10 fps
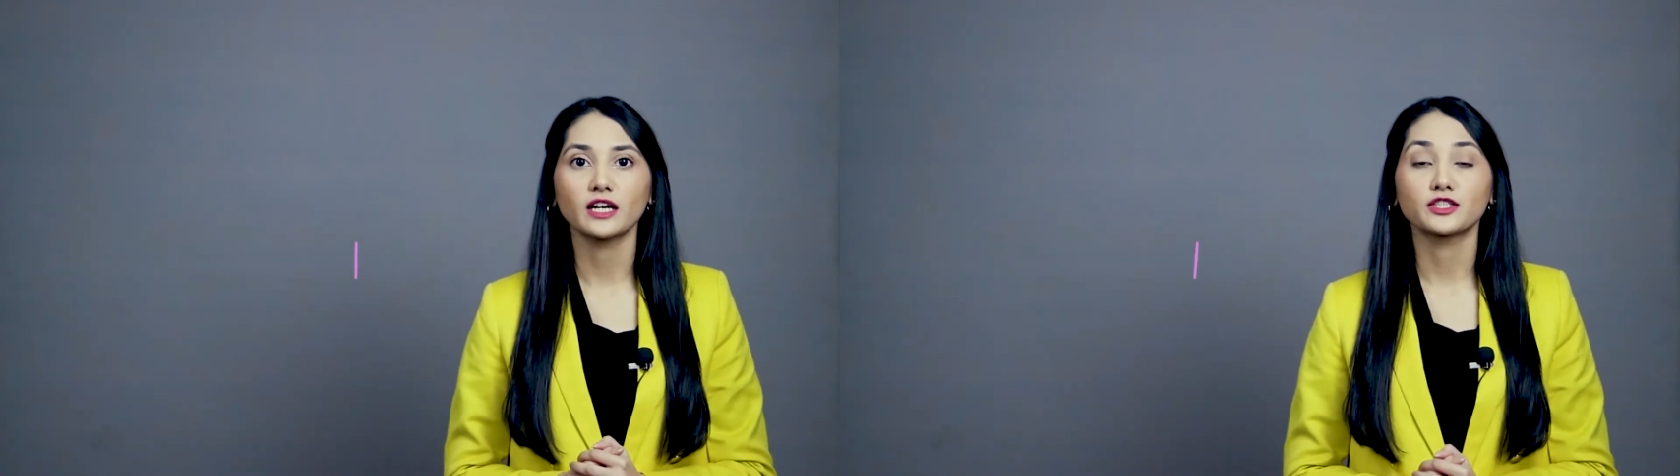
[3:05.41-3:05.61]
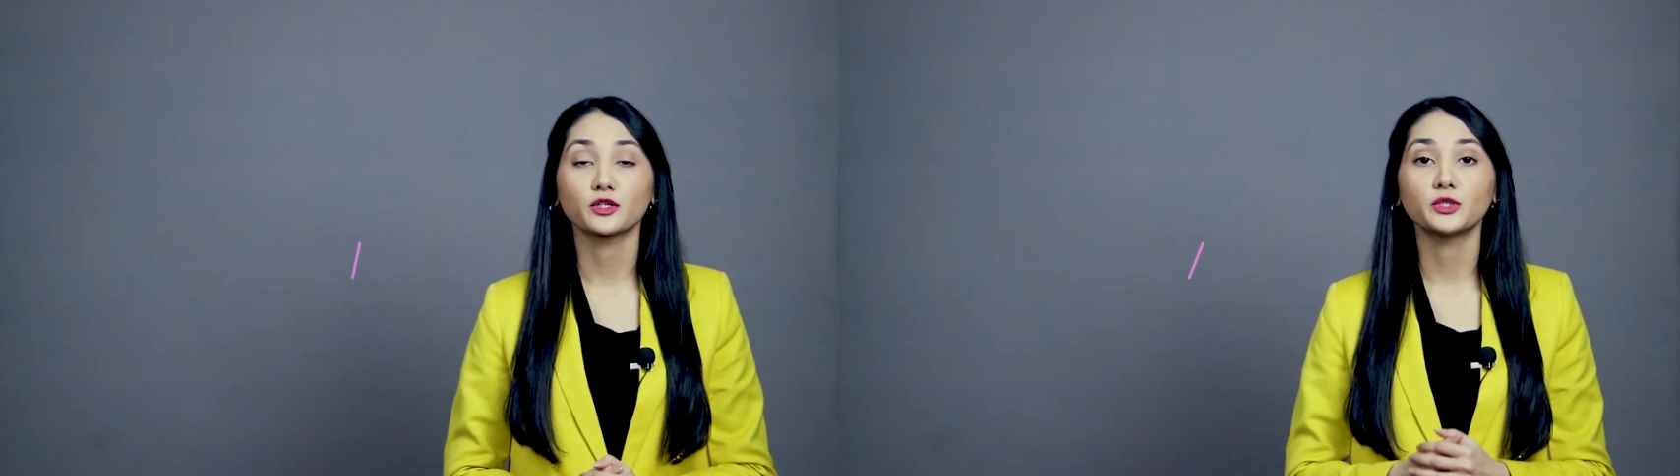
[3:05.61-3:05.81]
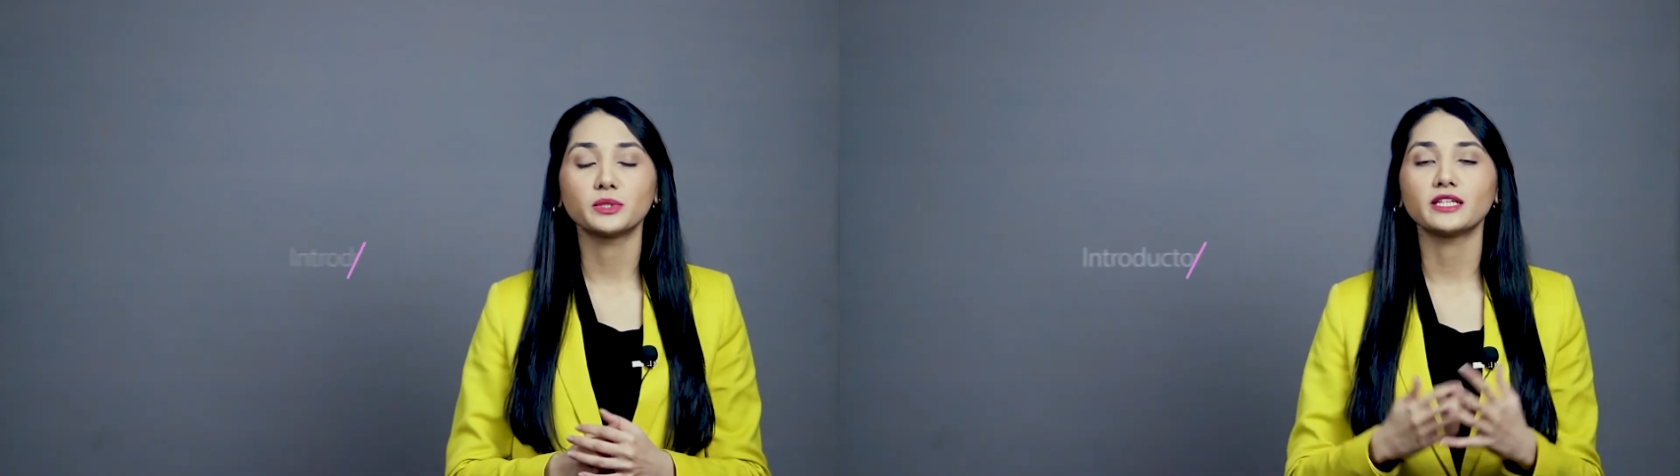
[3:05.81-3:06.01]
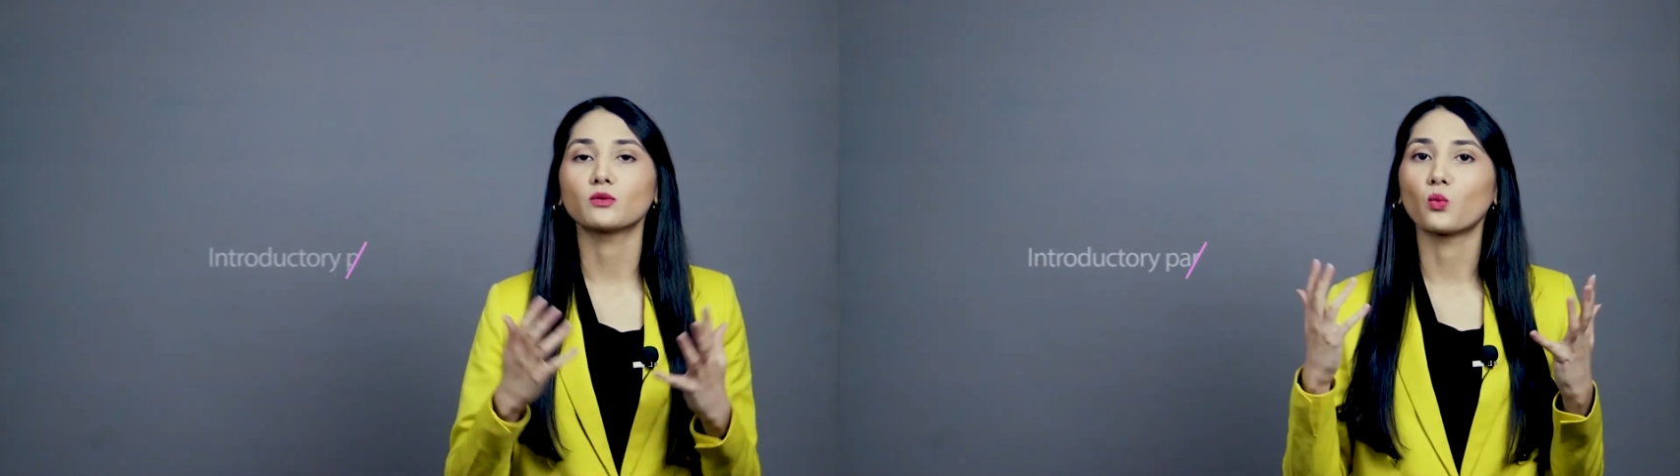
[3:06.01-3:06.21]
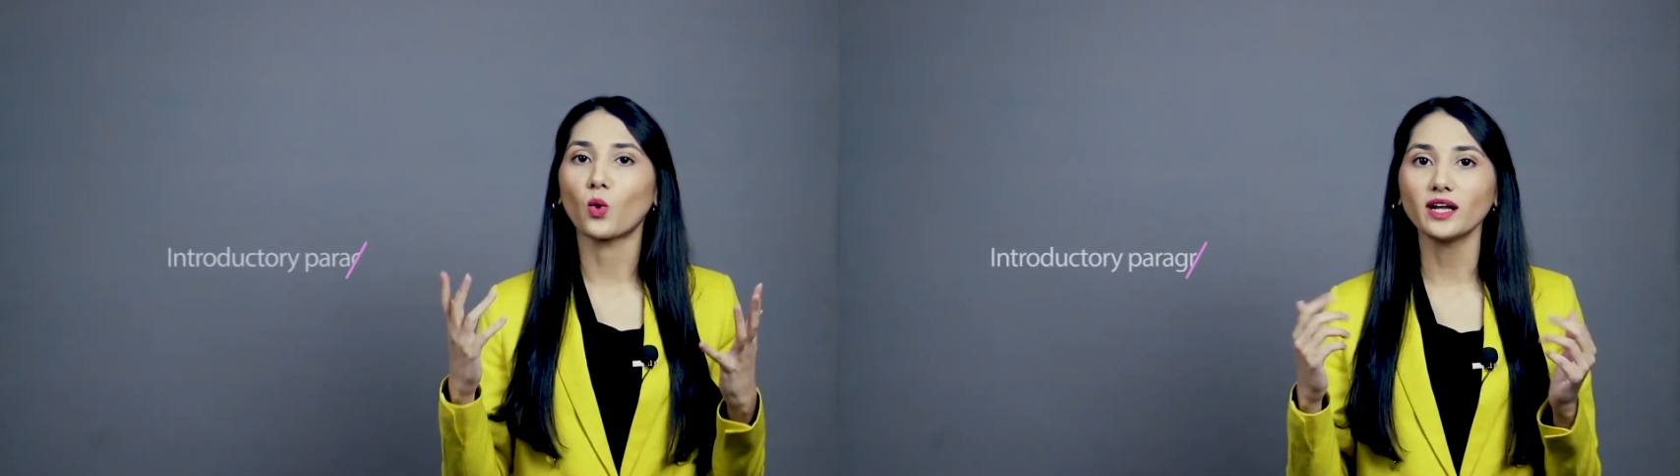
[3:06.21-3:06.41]
So you need
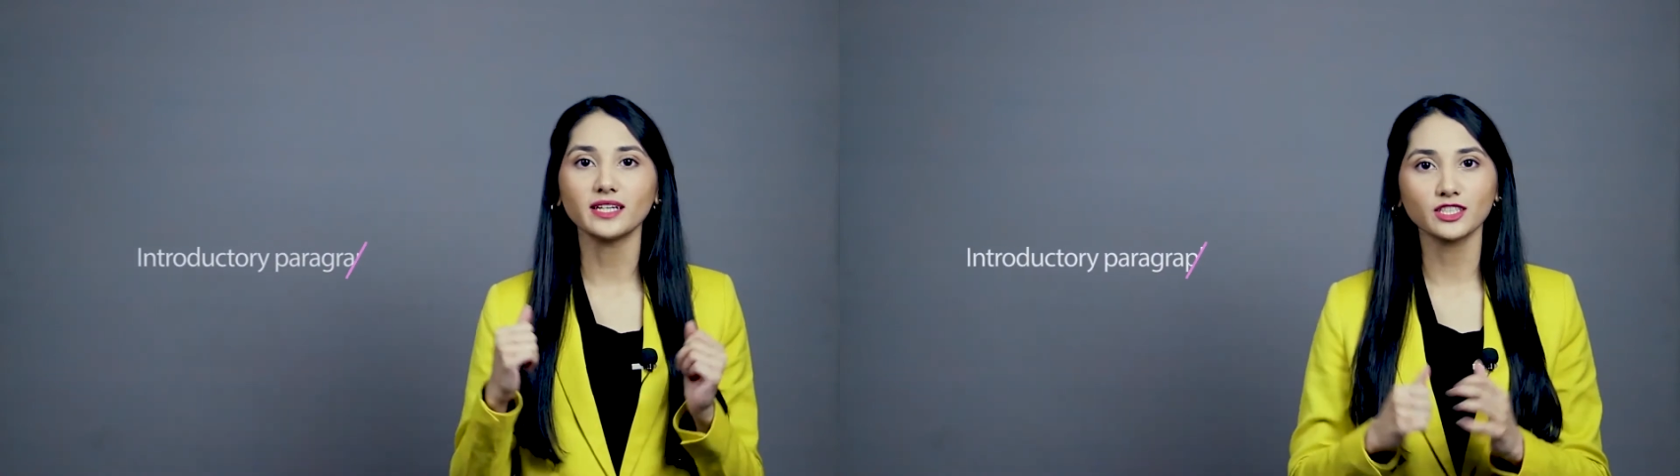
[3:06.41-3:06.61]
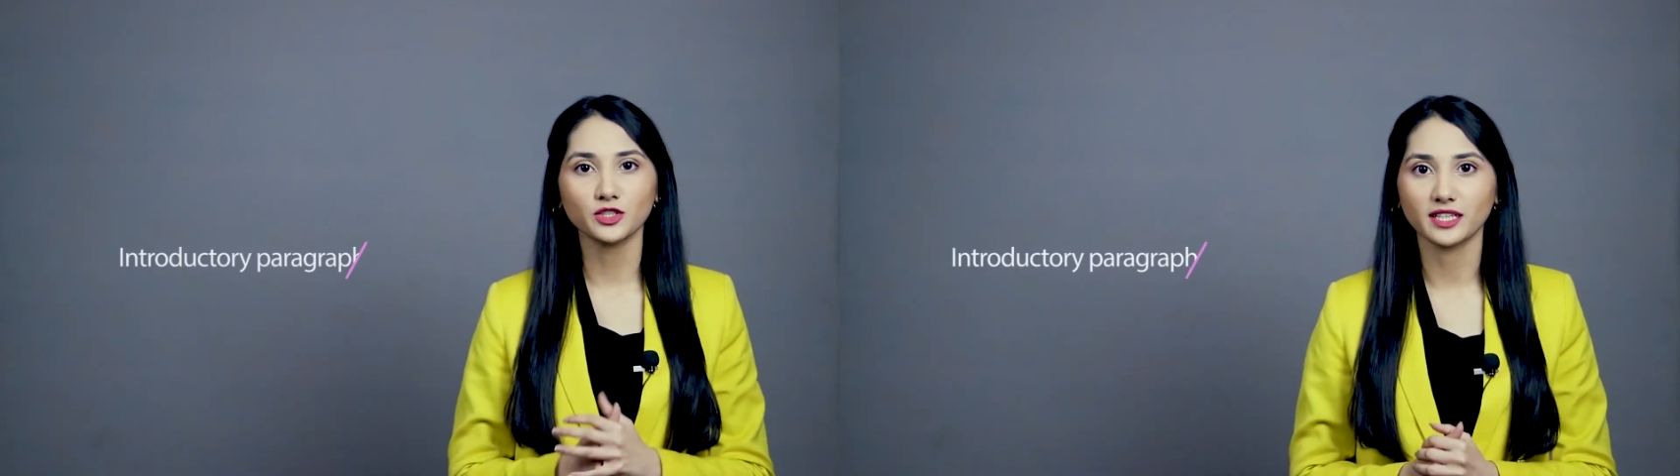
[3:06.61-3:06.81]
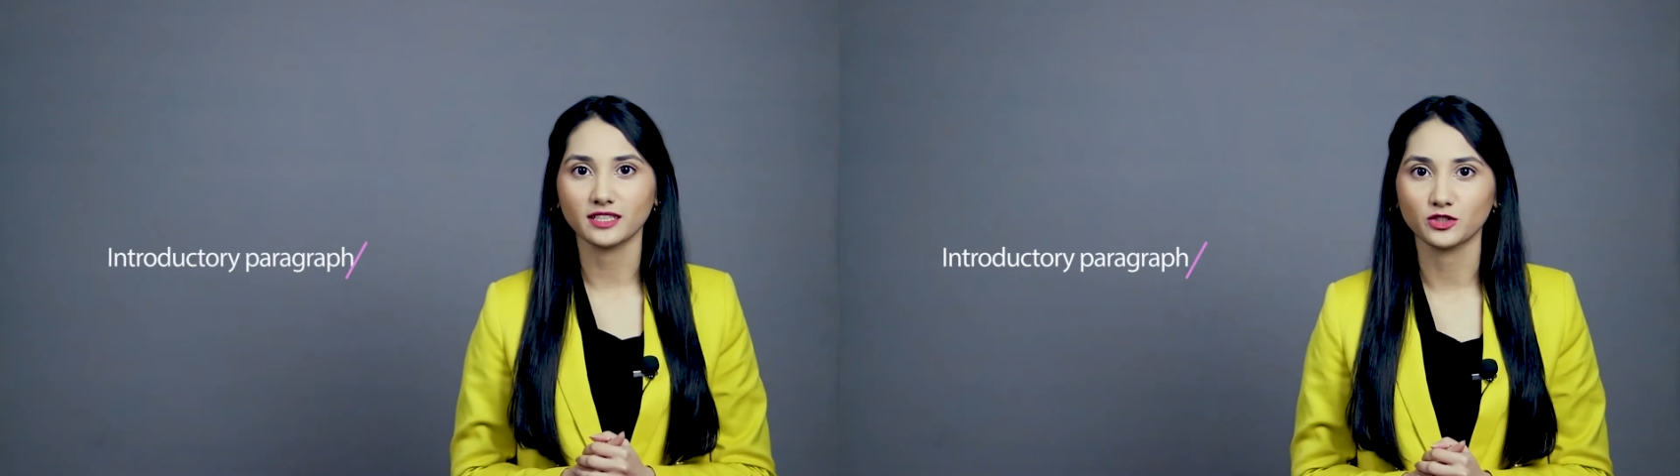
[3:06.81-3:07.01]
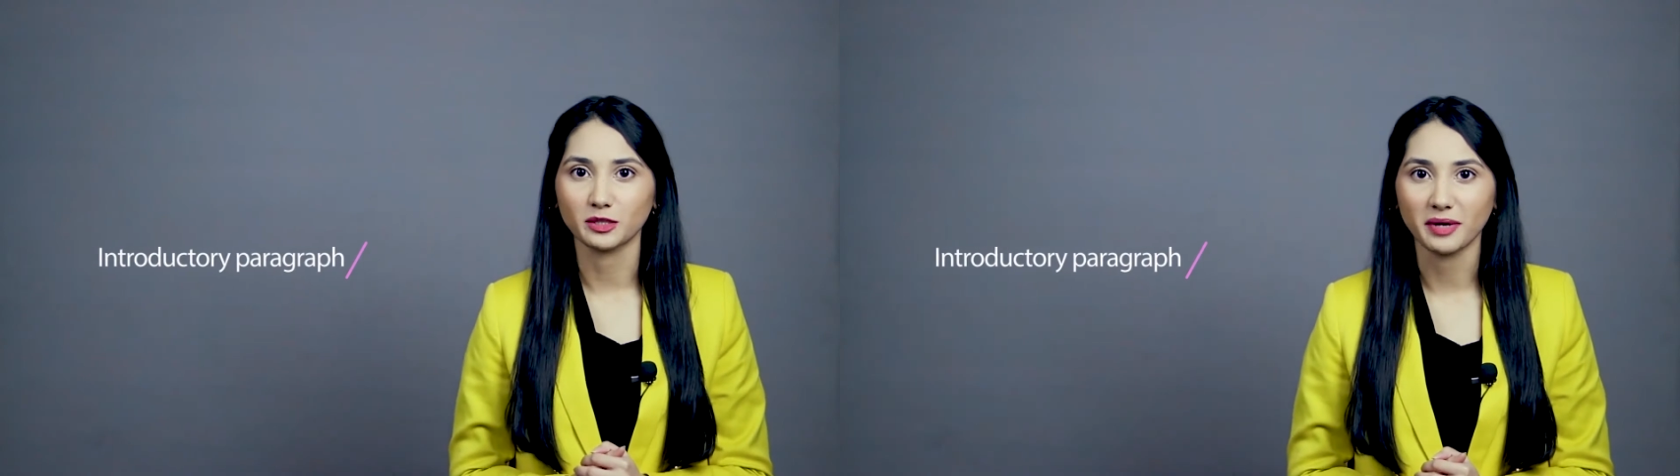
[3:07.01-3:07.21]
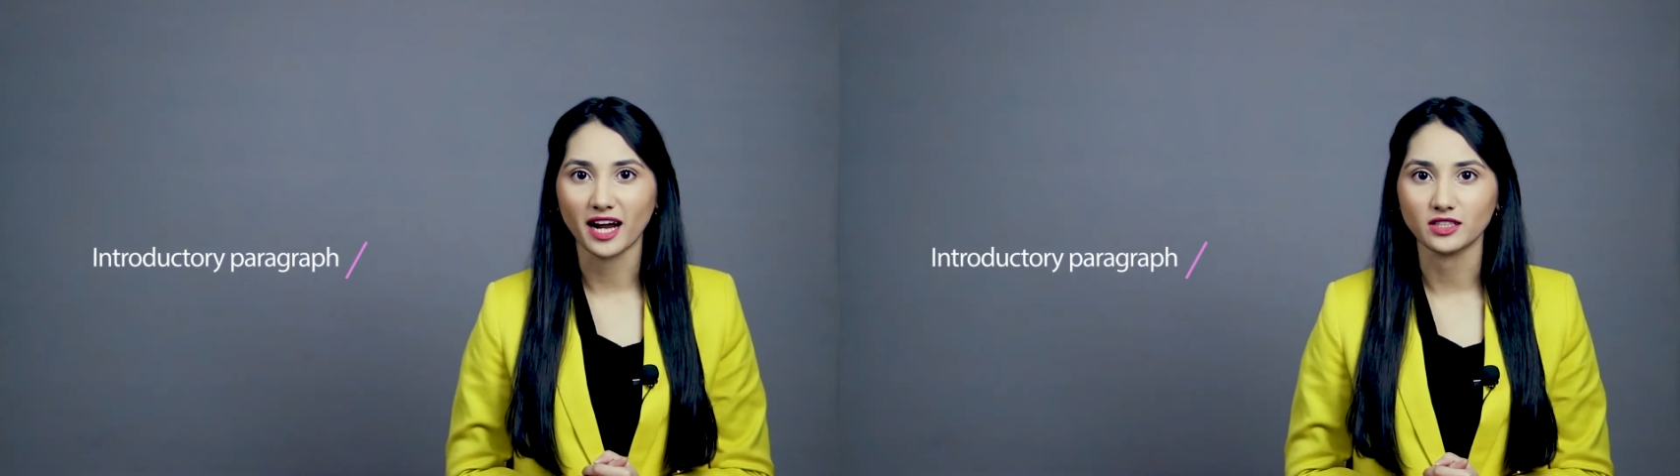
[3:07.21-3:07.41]
one introductory
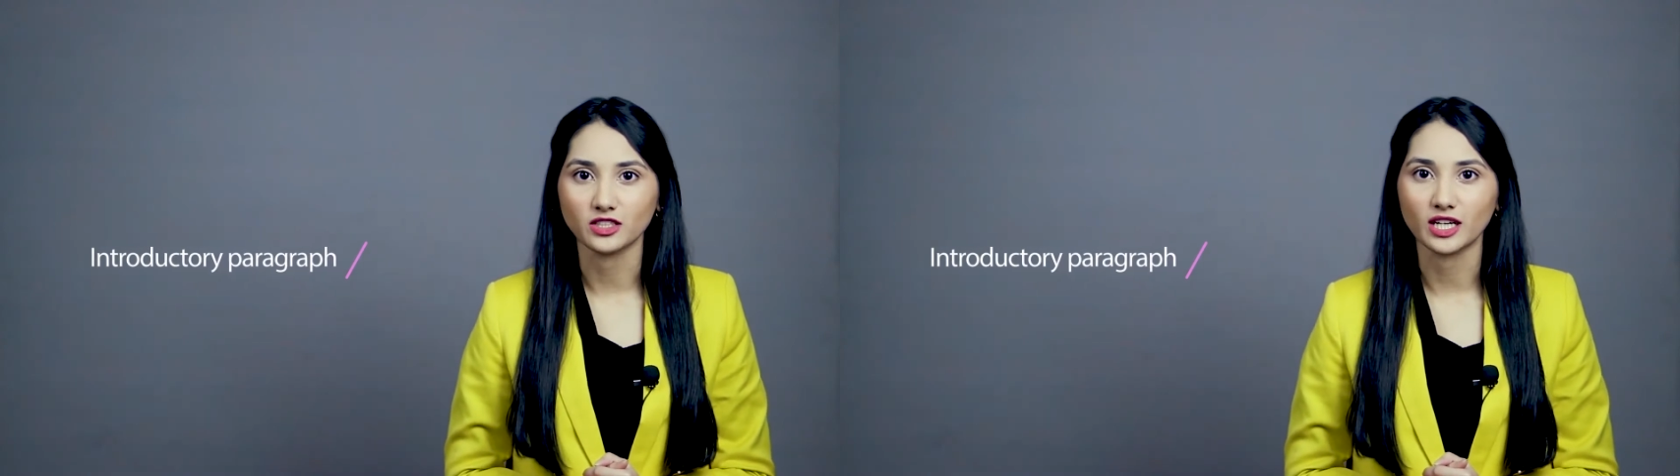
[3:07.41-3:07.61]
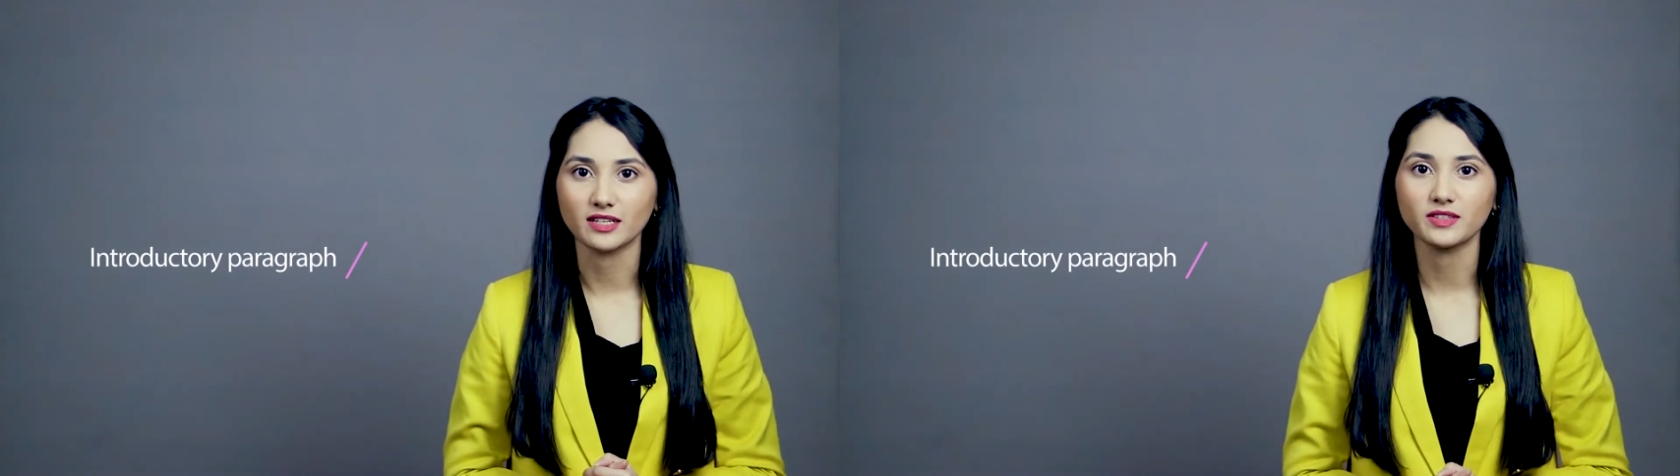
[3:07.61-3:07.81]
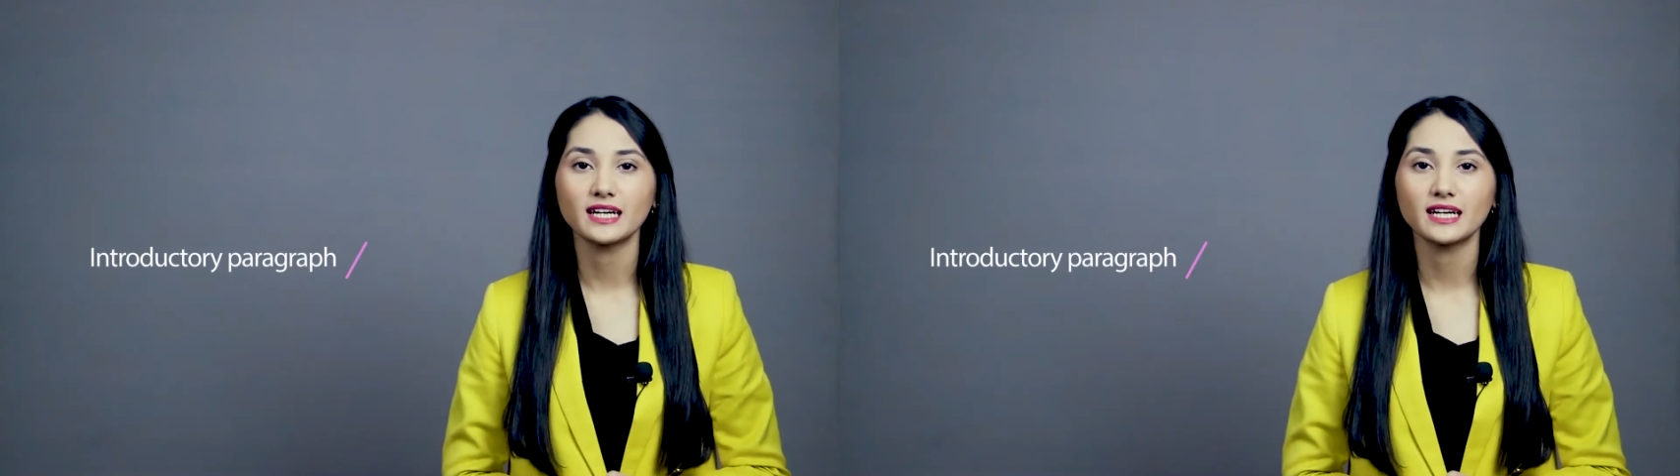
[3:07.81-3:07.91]
paragraph